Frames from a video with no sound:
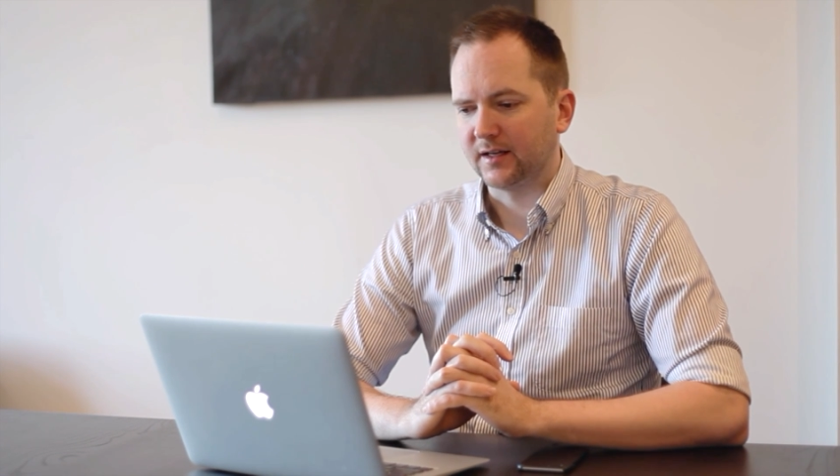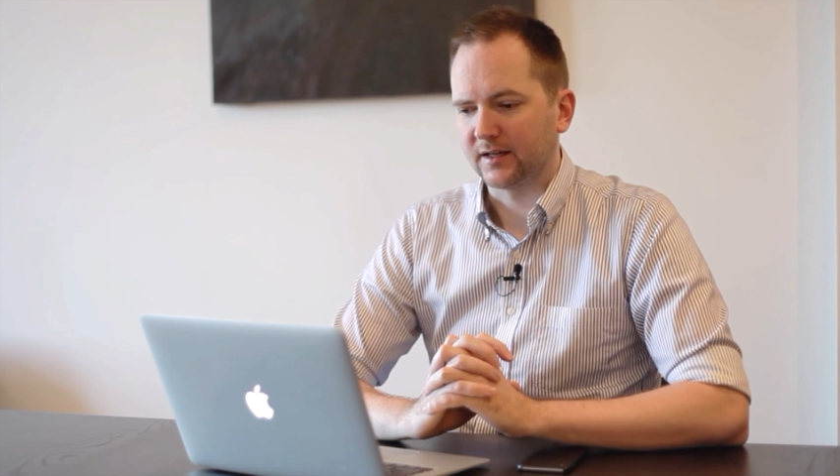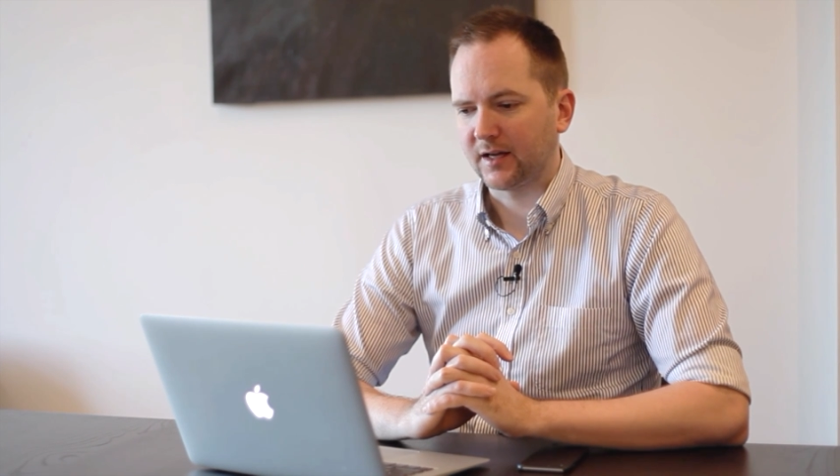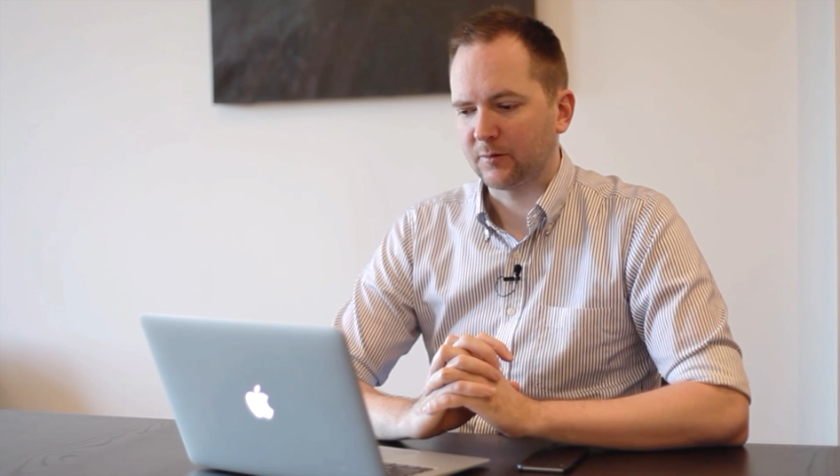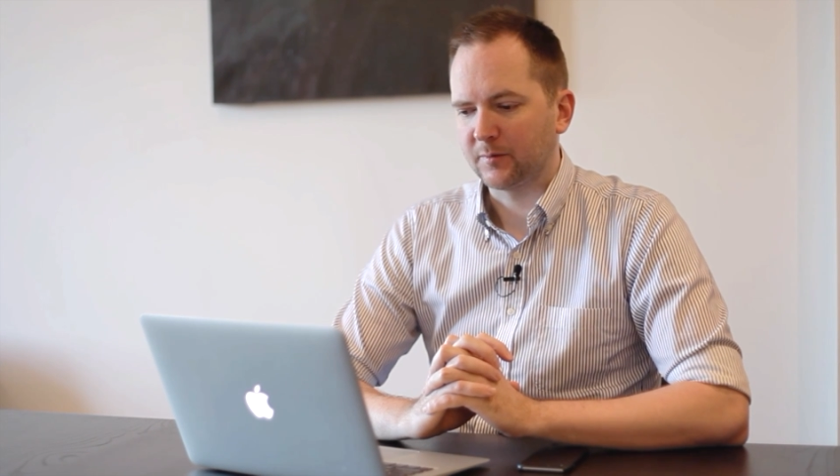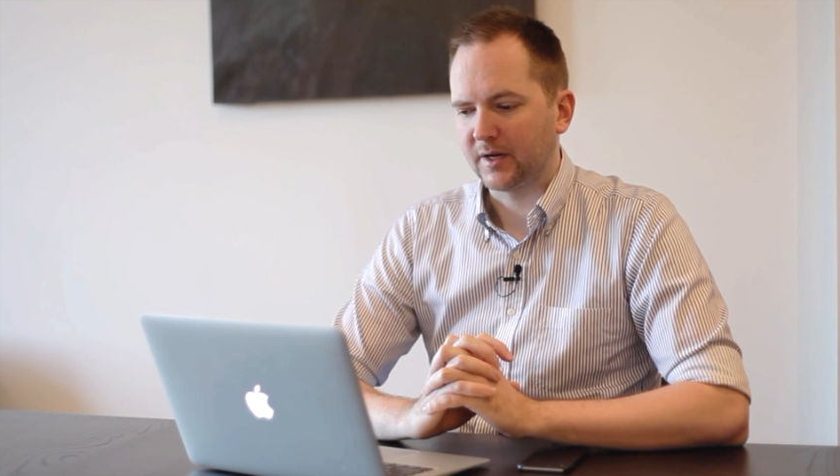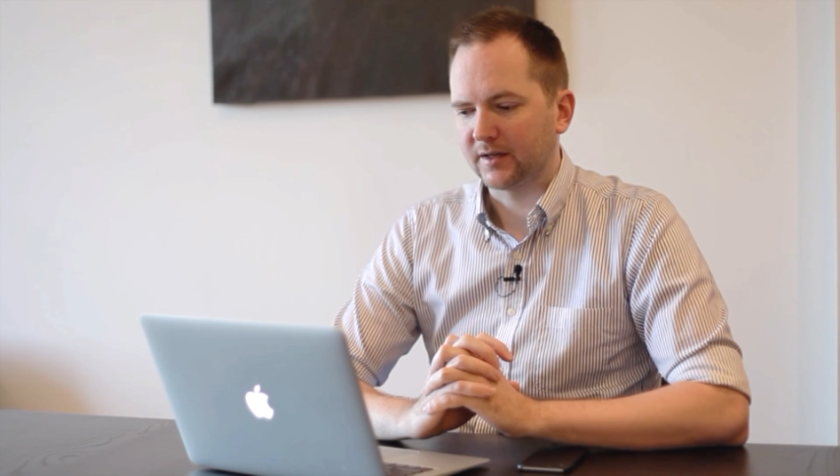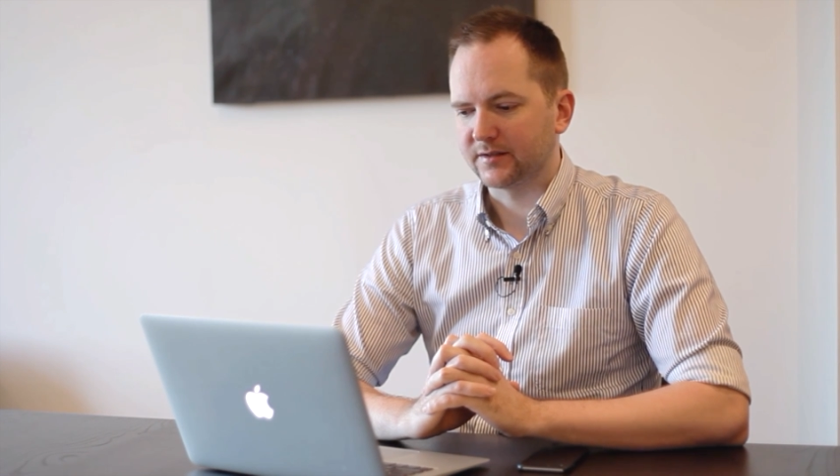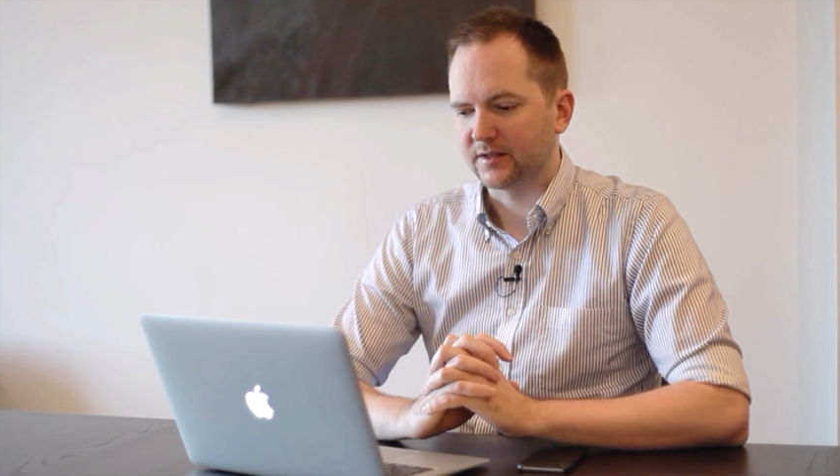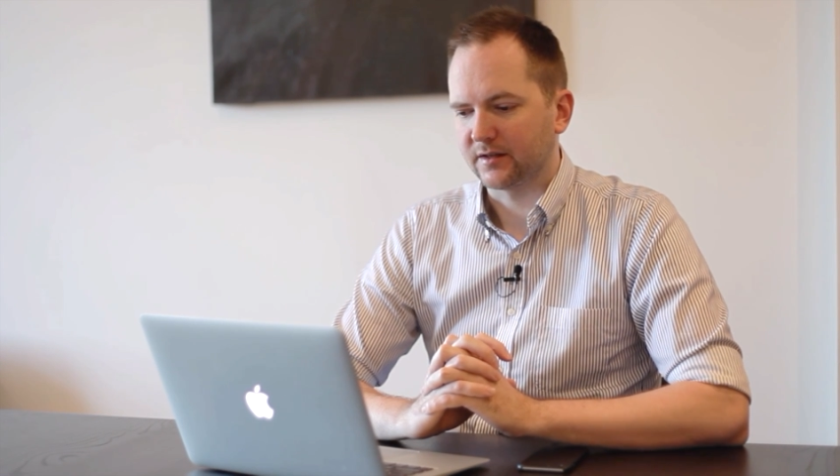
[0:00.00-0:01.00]
CameraBag
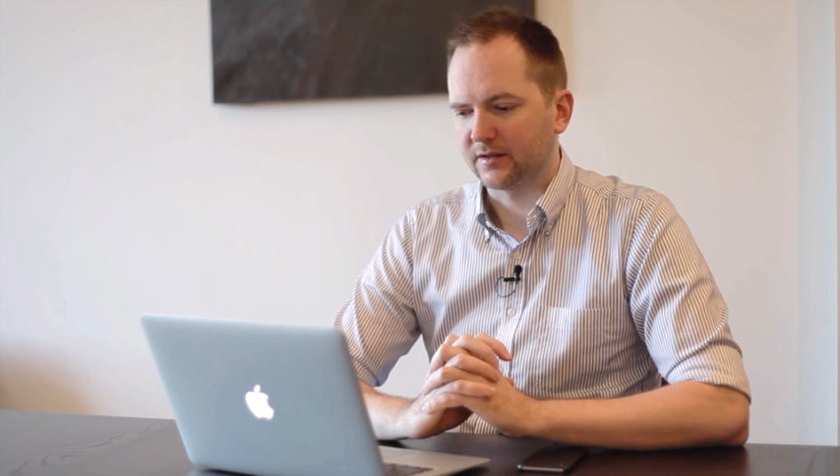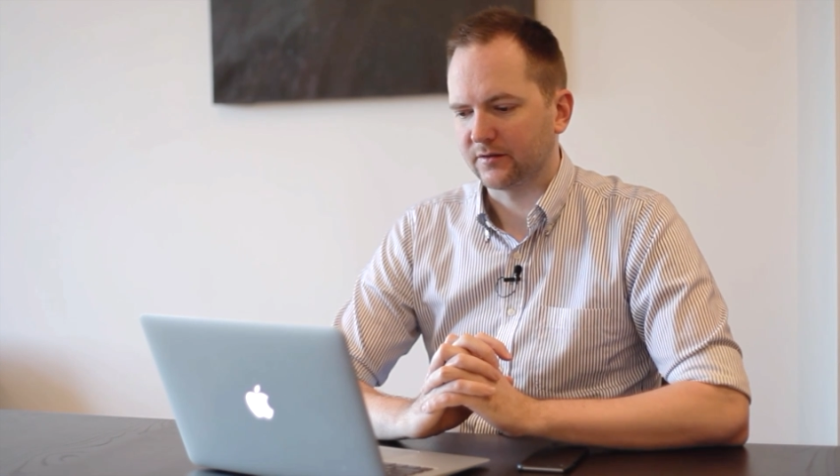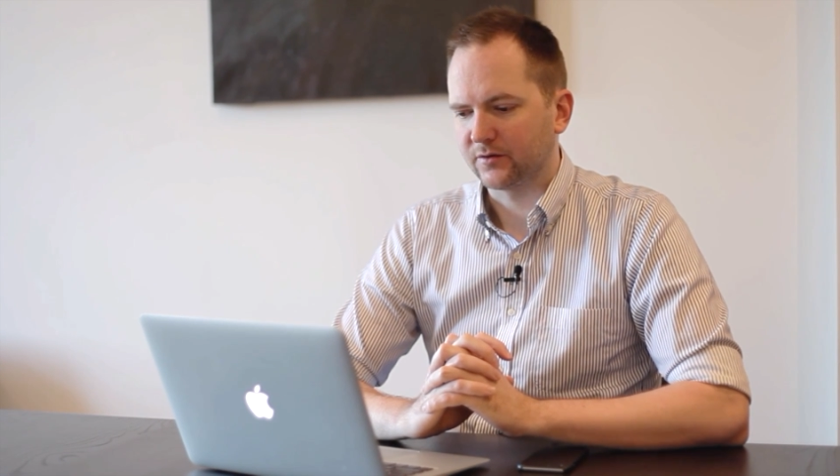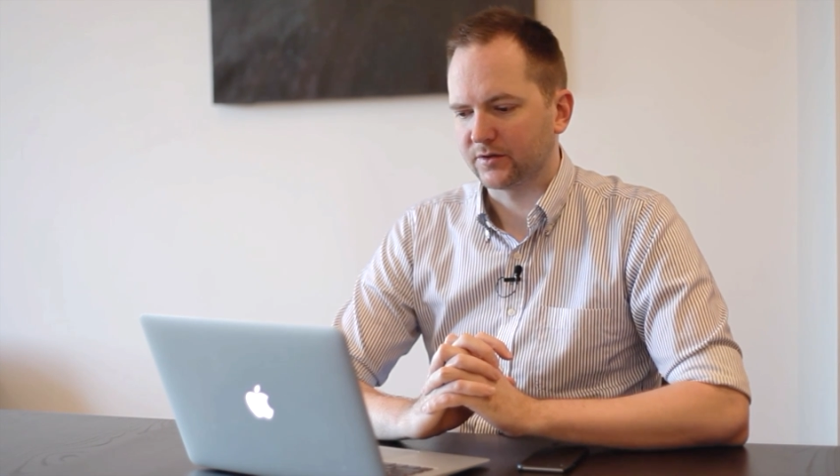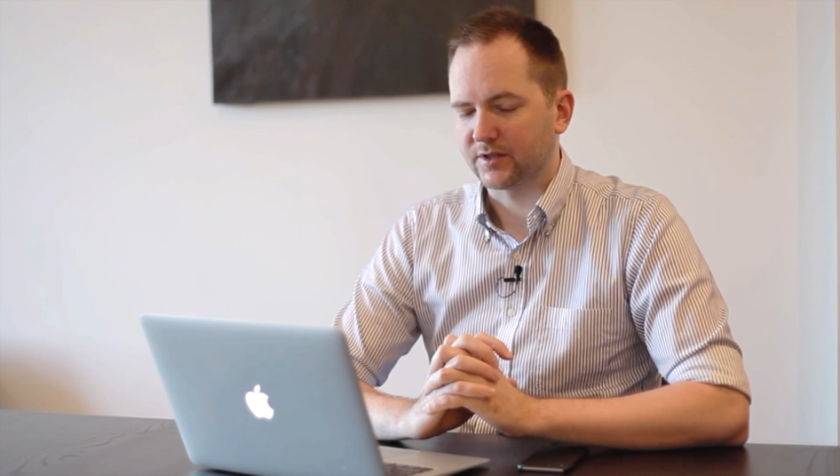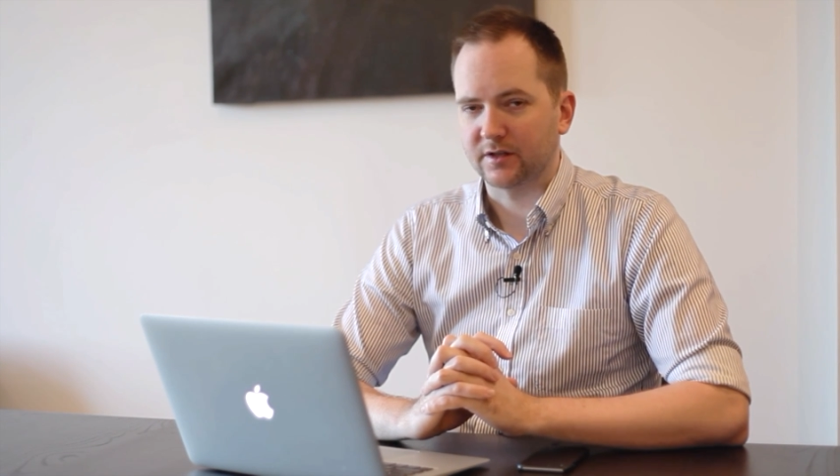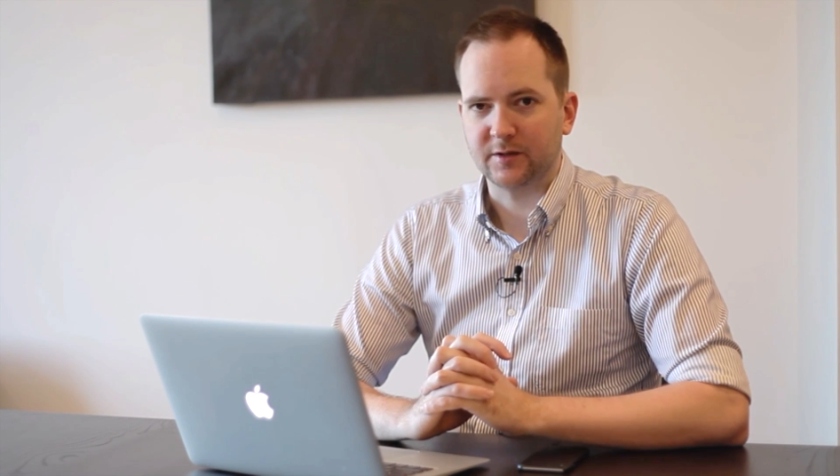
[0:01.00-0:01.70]
is of course our